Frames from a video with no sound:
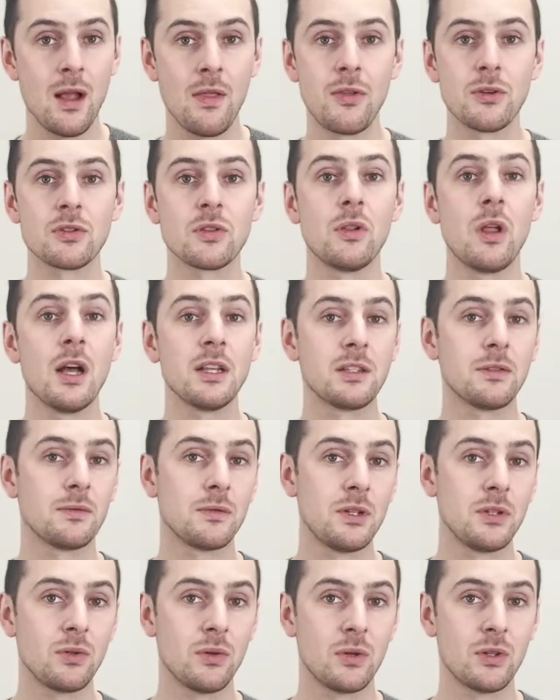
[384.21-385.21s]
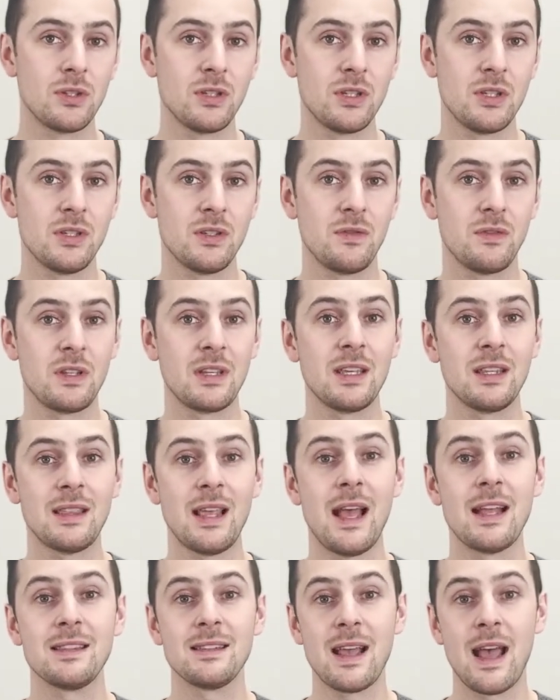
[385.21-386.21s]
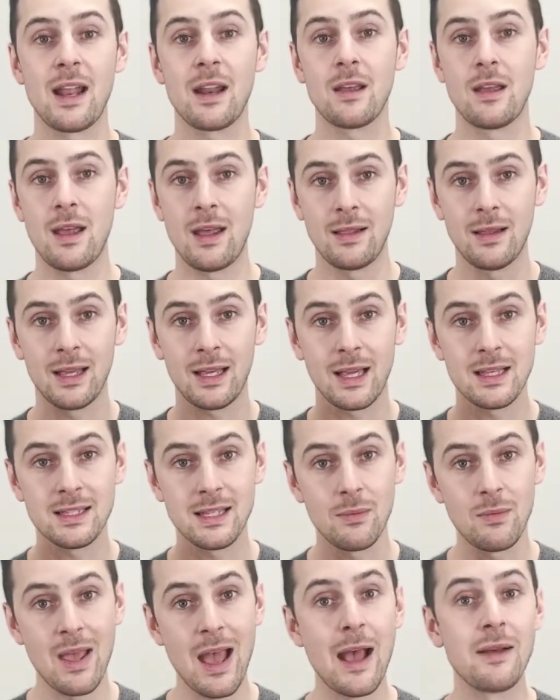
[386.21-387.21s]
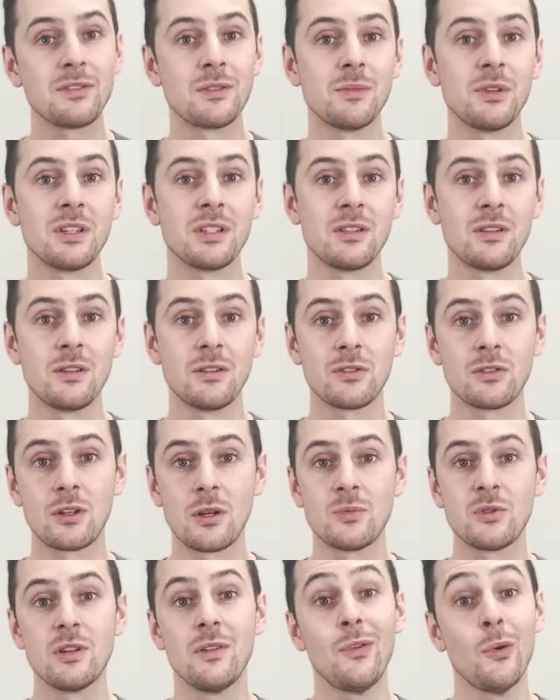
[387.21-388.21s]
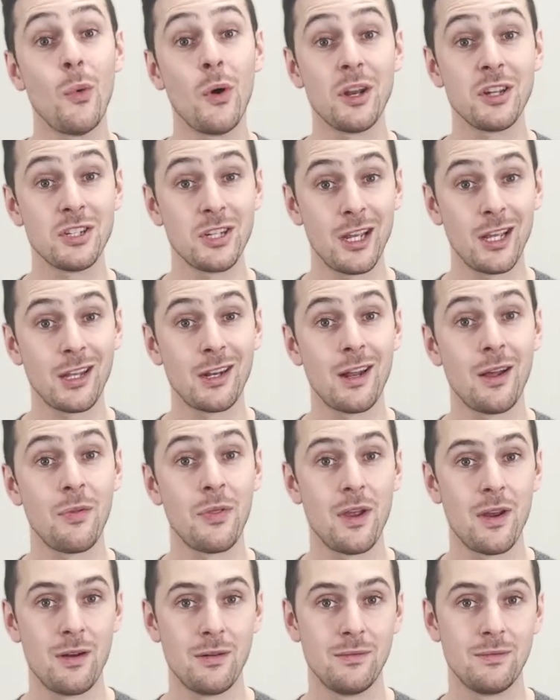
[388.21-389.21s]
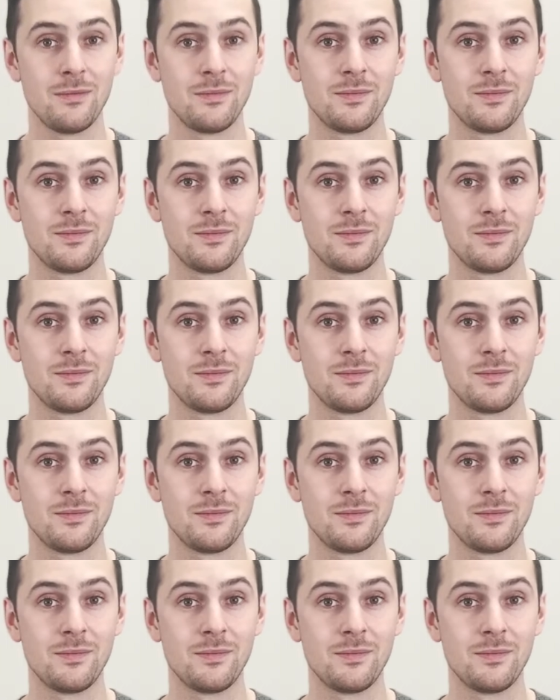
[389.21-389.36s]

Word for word: There's lots of resources to get that data. And like I said, we have some links in the description if you want to check it out there.